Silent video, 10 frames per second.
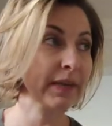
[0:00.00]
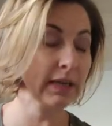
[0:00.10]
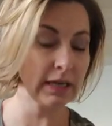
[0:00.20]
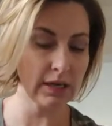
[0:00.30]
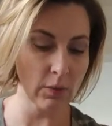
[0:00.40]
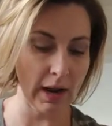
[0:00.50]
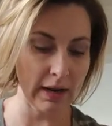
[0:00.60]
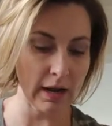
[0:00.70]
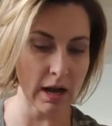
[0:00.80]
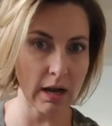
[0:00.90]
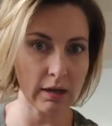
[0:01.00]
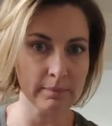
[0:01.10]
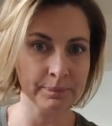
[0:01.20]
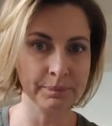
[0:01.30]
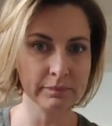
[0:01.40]
Anyway,
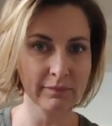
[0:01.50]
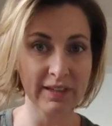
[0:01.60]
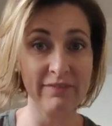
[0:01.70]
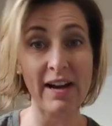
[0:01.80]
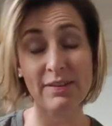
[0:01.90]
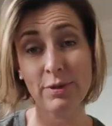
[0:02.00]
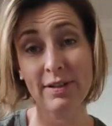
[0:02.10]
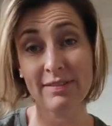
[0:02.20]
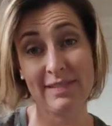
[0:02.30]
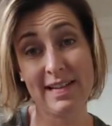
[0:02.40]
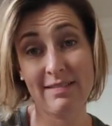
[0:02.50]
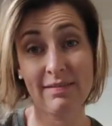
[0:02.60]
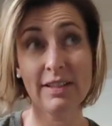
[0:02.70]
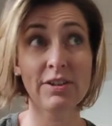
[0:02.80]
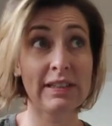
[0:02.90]
in fact, we're like
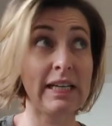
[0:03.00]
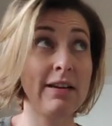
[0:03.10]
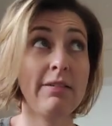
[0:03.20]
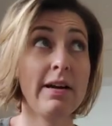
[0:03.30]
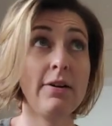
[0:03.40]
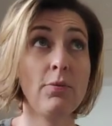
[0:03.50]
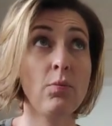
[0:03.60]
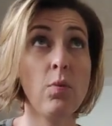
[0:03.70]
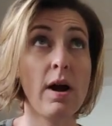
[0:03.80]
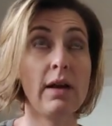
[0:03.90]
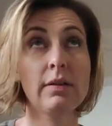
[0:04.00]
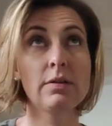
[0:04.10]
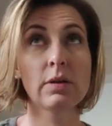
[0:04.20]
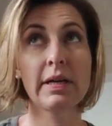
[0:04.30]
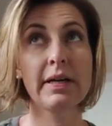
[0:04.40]
literally getting ready to walk out the
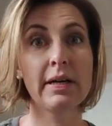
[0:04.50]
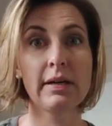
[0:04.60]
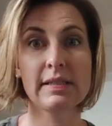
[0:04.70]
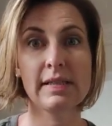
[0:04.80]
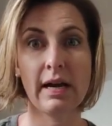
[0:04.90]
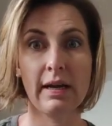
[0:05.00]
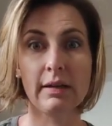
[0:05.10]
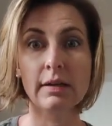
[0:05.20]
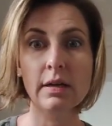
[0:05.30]
door here in a second.